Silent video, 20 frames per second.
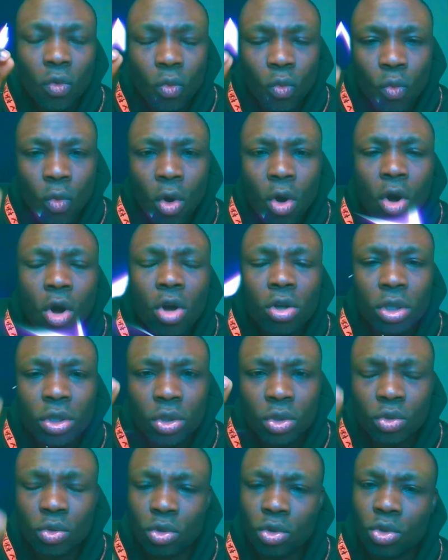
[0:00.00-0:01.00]

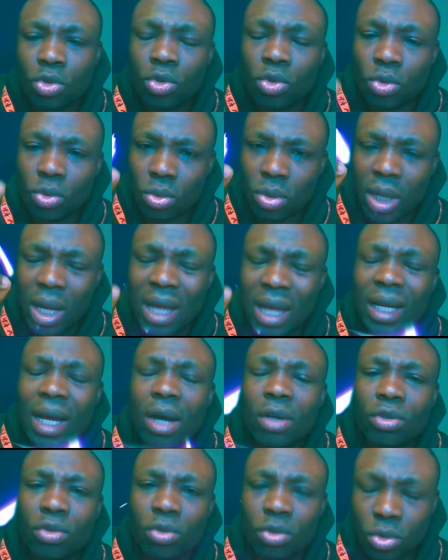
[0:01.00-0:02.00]
what to do and
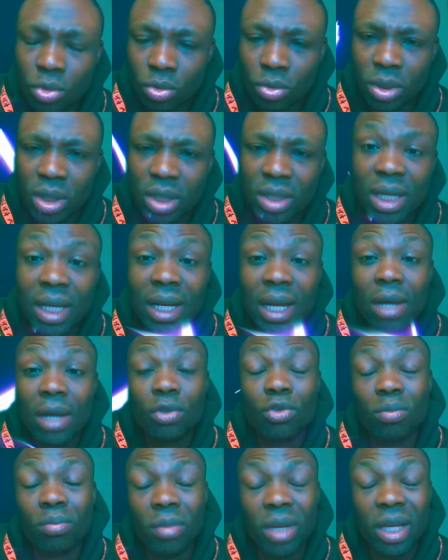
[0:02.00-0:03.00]
how to do this and how
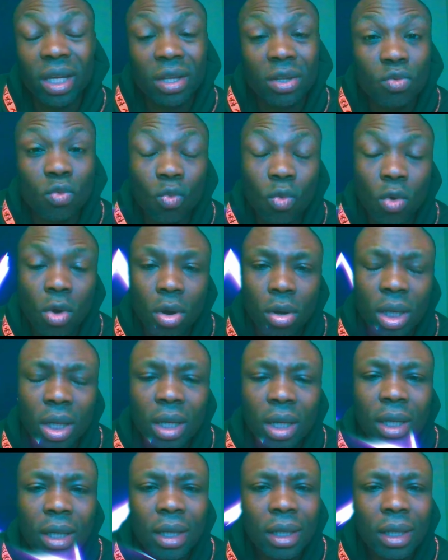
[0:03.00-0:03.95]
to make it work